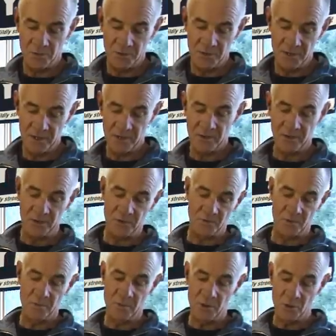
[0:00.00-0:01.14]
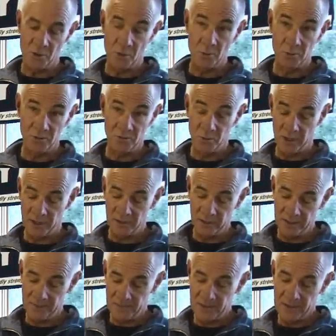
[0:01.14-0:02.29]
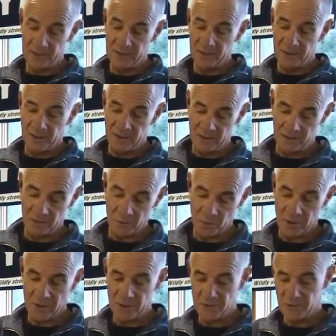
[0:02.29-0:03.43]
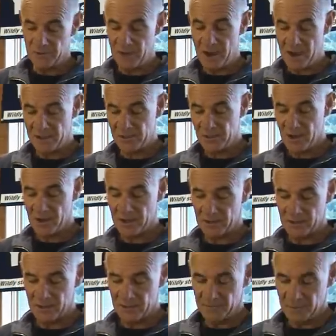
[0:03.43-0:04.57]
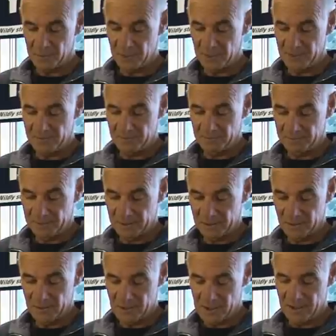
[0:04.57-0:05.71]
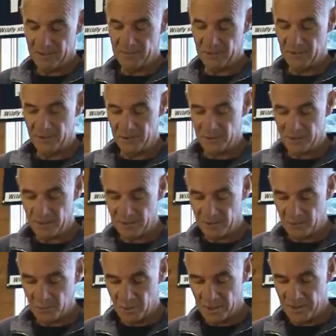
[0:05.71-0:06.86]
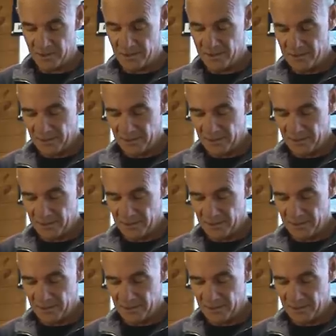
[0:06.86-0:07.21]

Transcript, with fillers: the distance from the nose of Whiggley to where his eye sockets have to be. And so all I have to do is take this wire